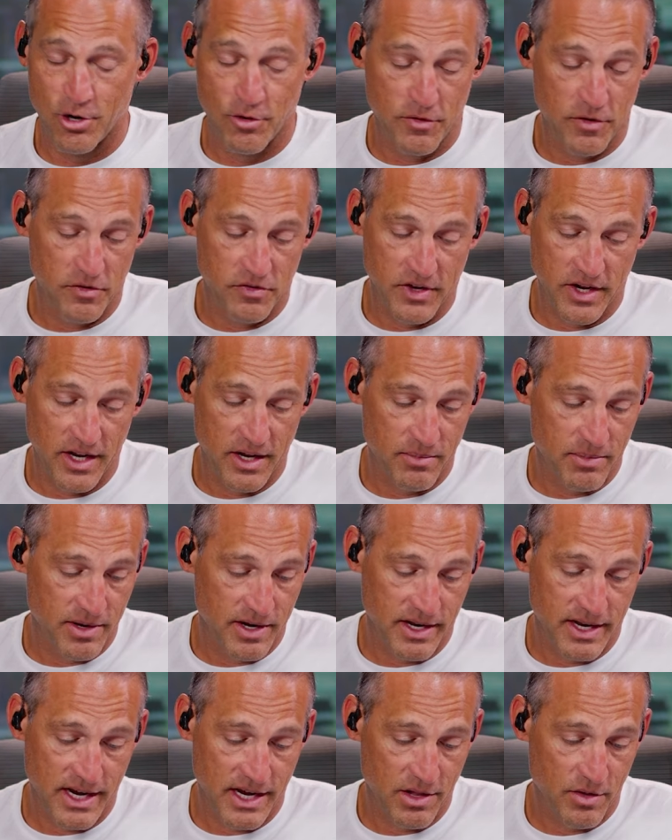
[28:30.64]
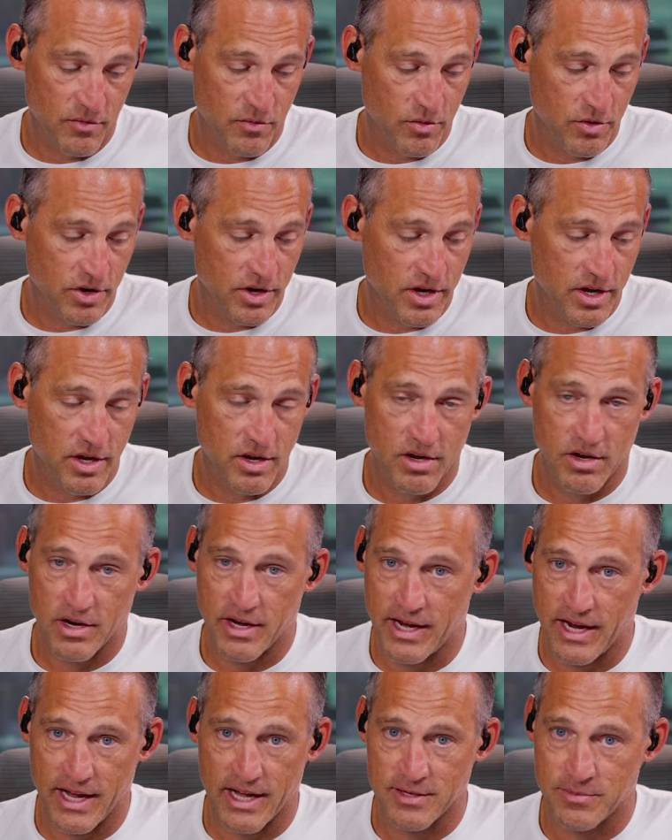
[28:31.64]
if you've seen it, but in California,
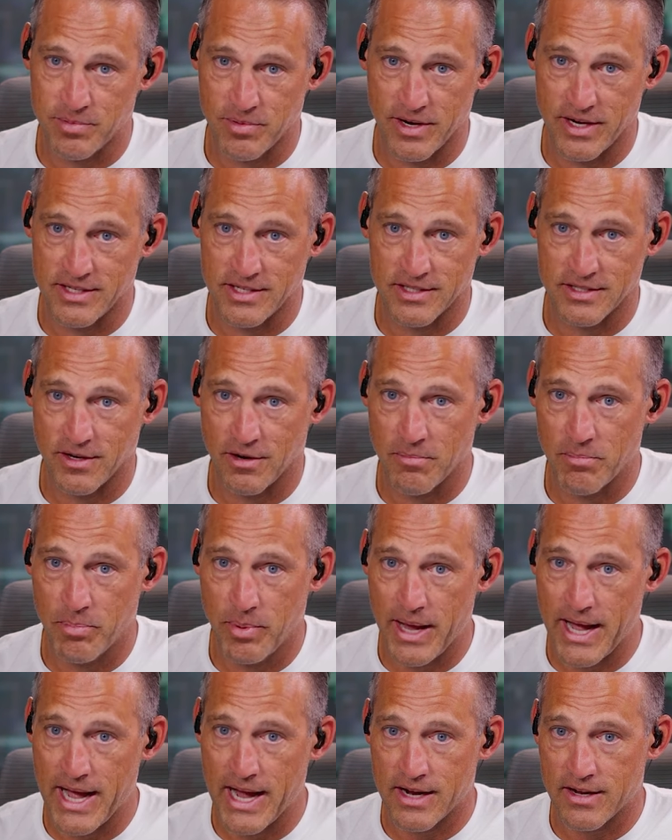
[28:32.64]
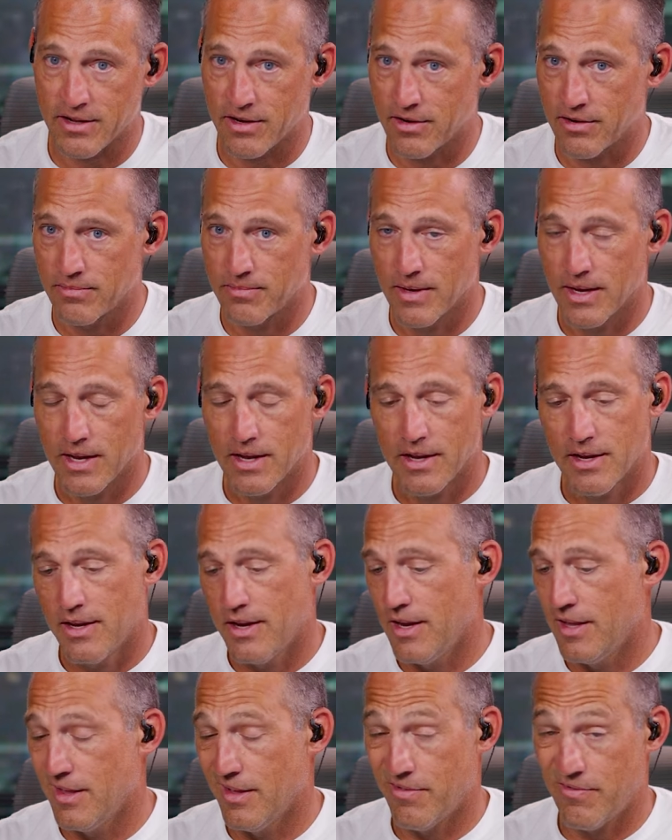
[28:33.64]
gas prices are back. They're
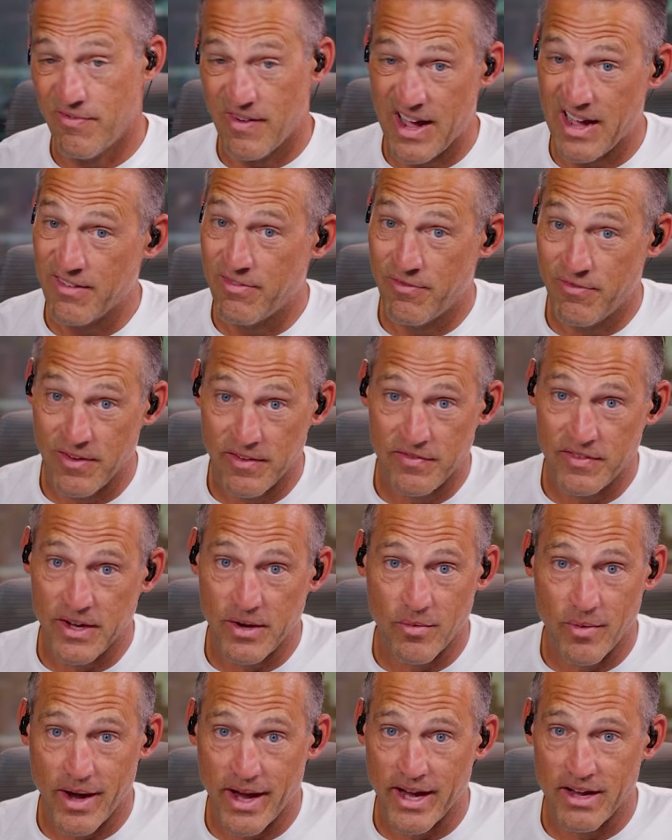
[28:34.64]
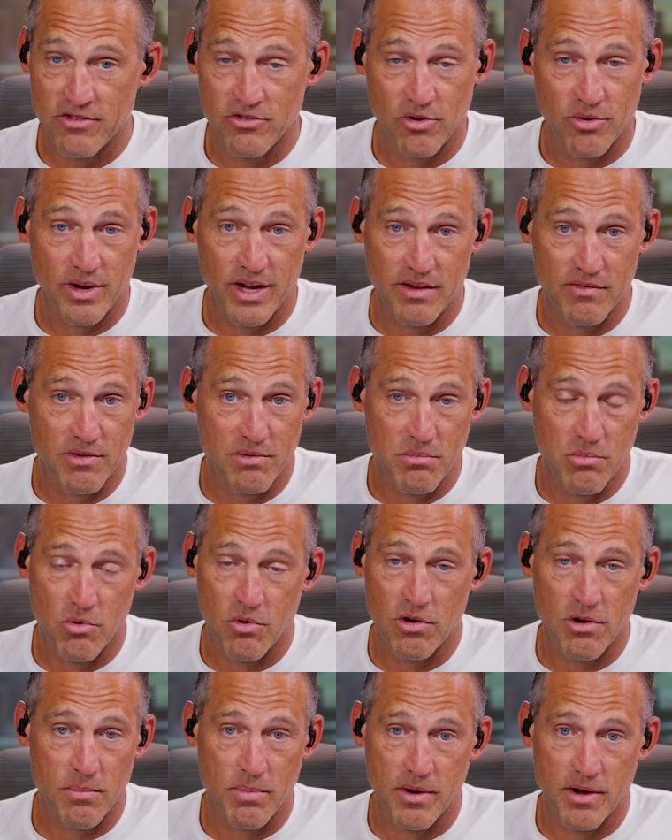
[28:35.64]
in the 550 range or even
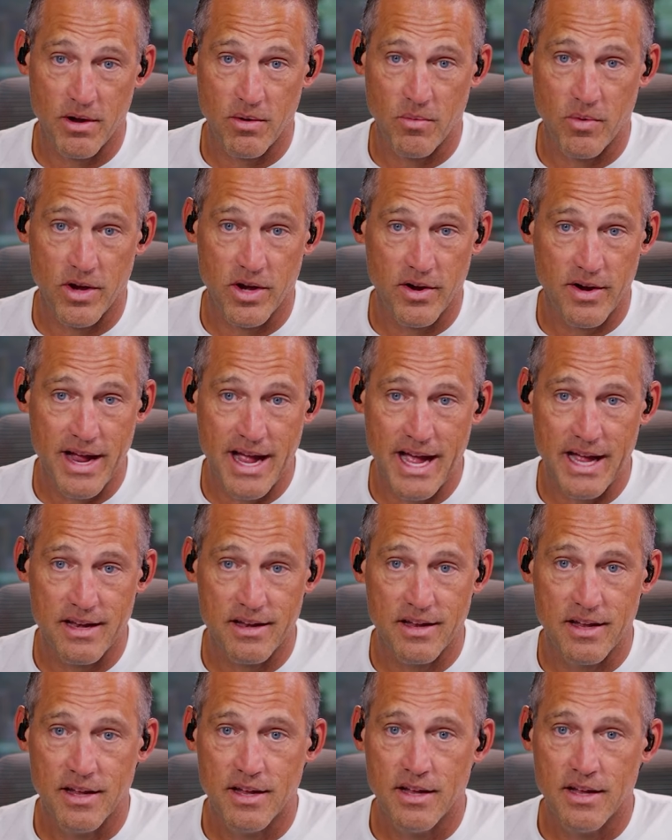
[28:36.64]
more depending on where you're at.